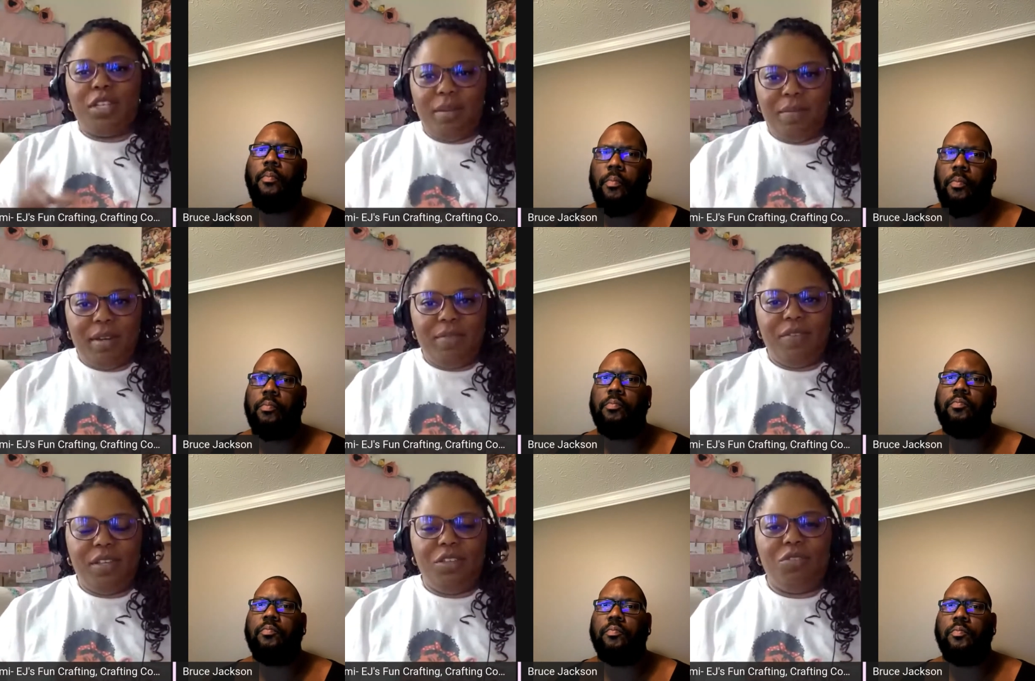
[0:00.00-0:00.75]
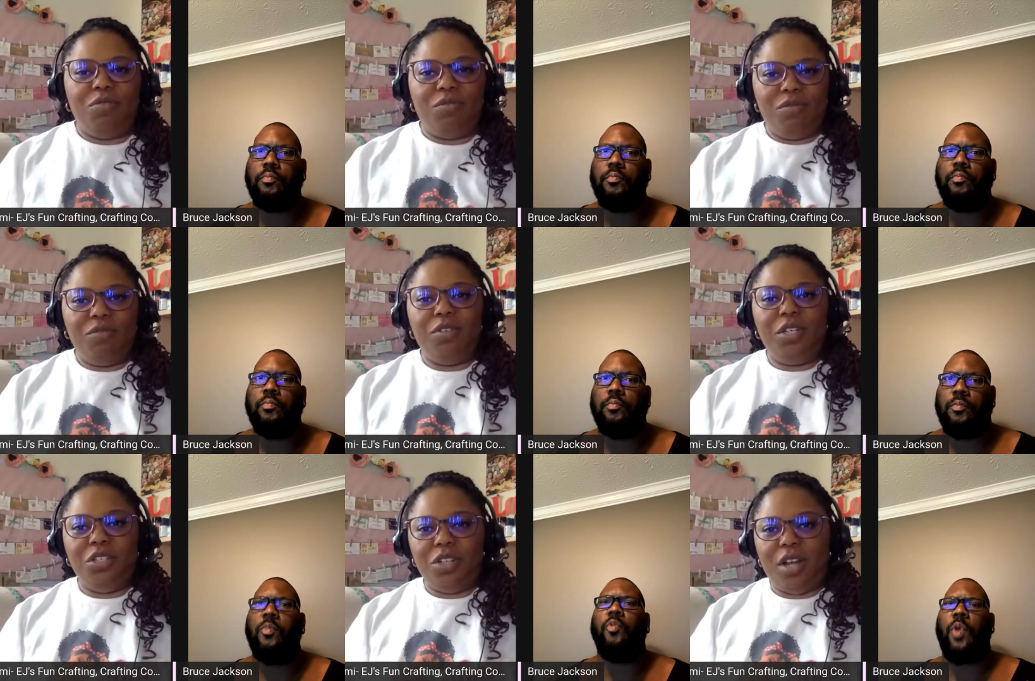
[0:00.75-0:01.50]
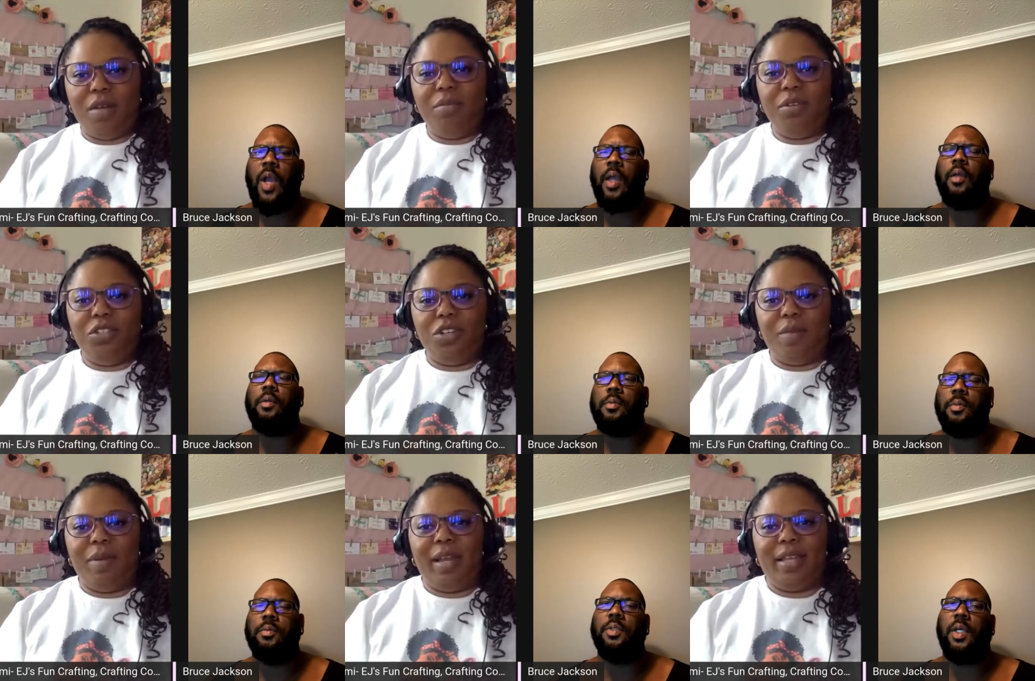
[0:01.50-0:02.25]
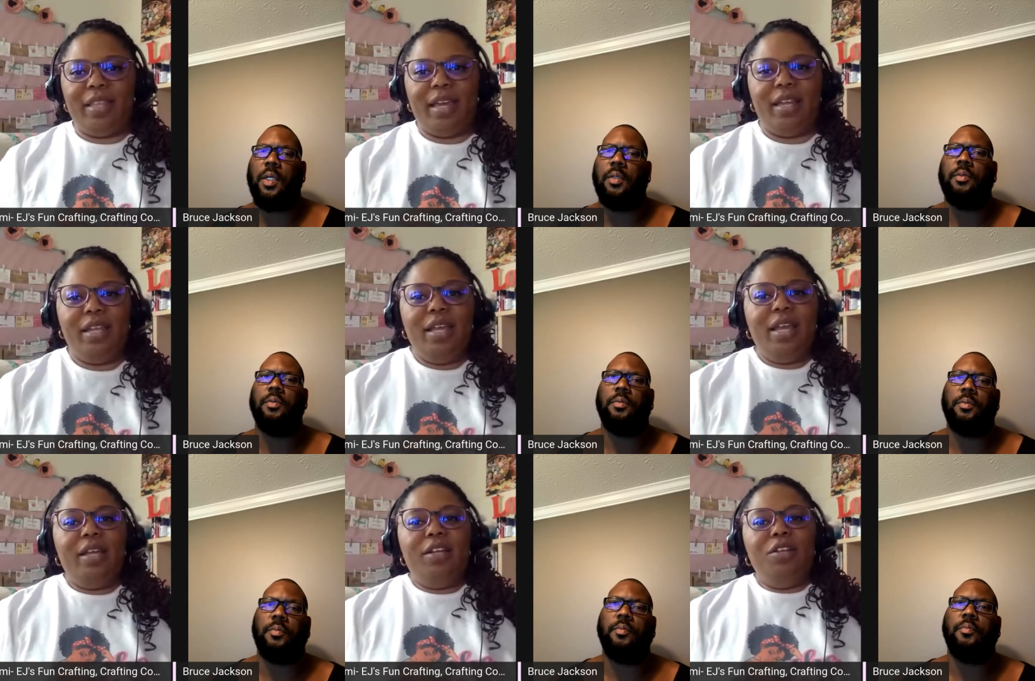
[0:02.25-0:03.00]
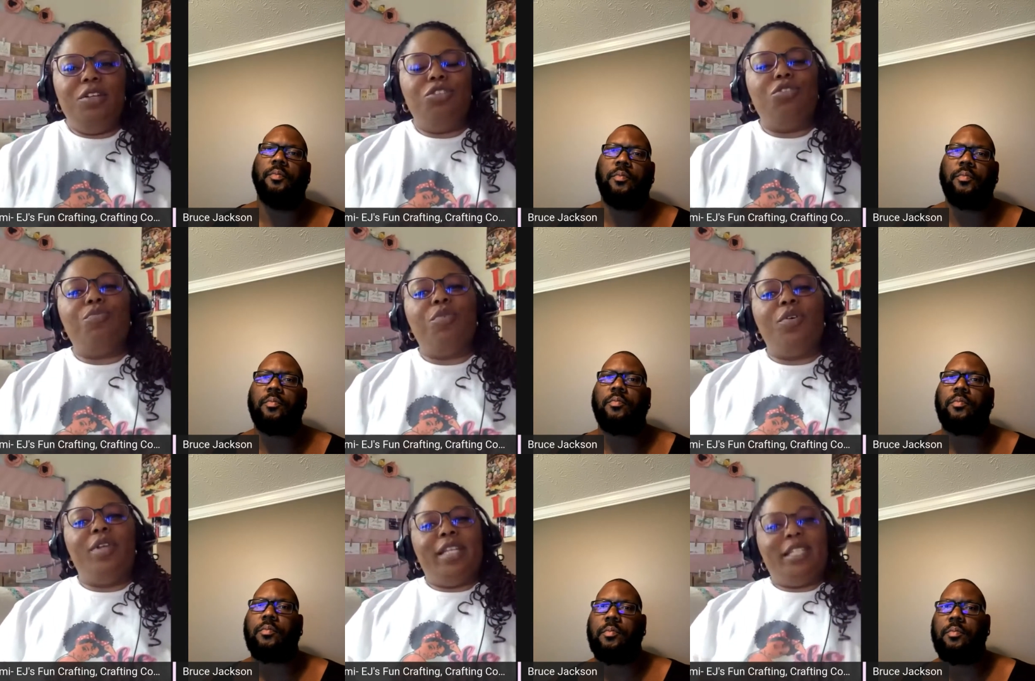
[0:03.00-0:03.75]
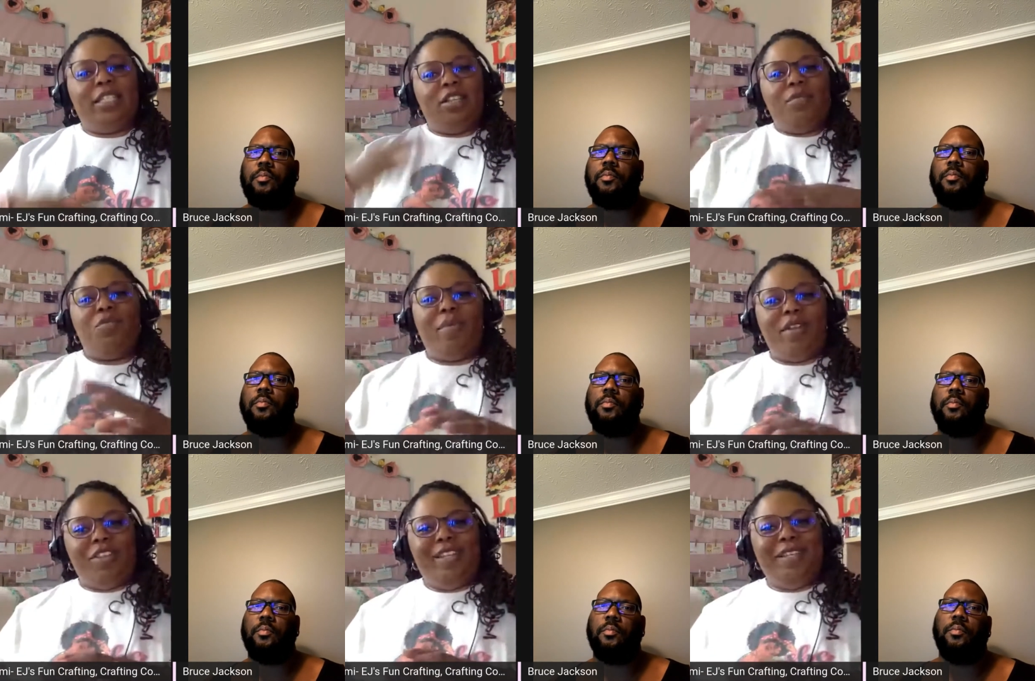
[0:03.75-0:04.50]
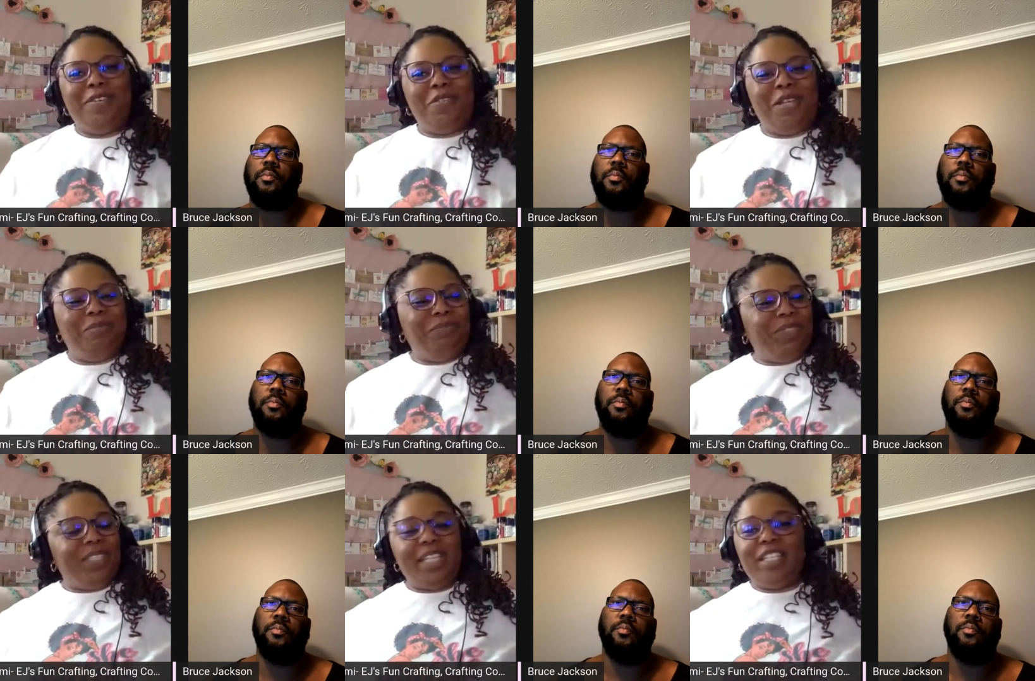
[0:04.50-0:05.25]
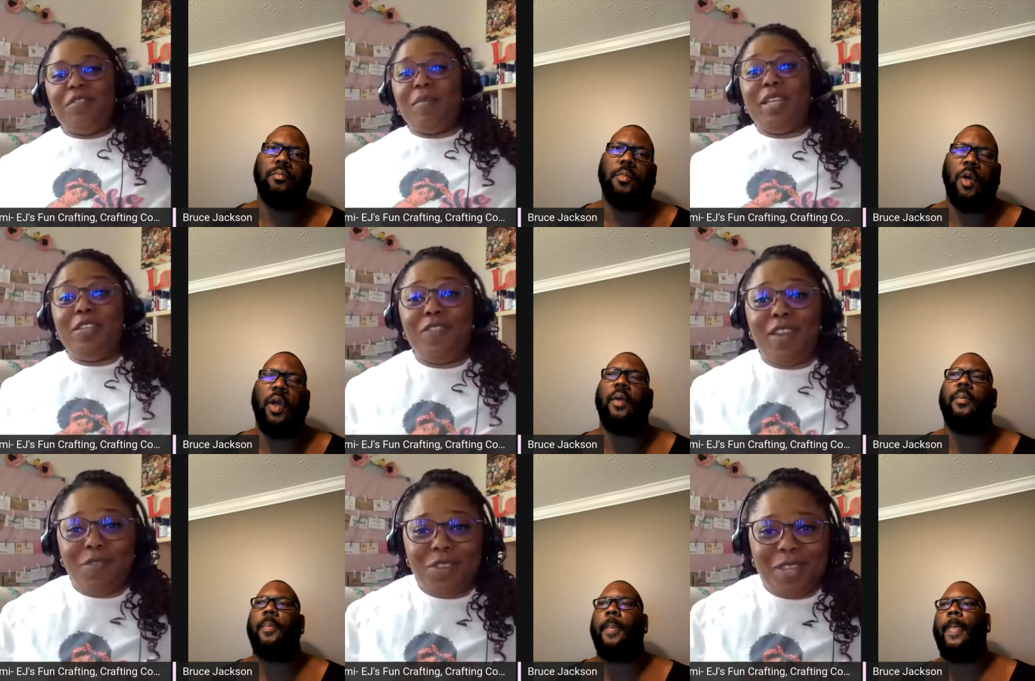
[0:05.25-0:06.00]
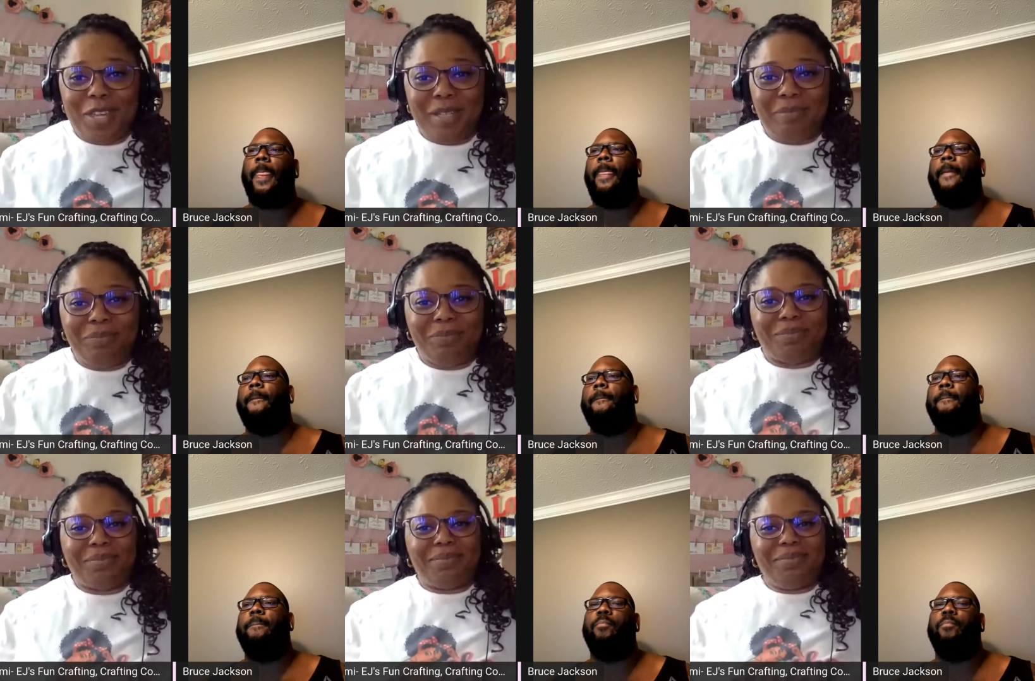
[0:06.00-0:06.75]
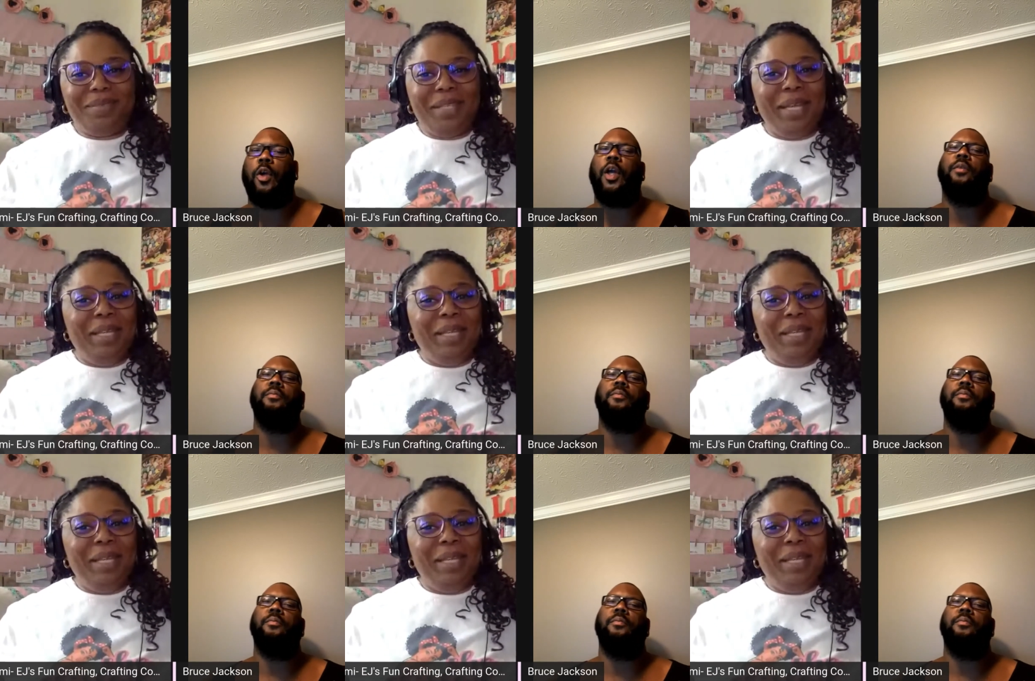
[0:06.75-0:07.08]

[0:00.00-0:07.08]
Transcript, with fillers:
Speaker 1: benefit you. Good job. Right. Good job. I like yeah. that. So let's talk more about the glitter then, because that's everybody's right. favorite thing and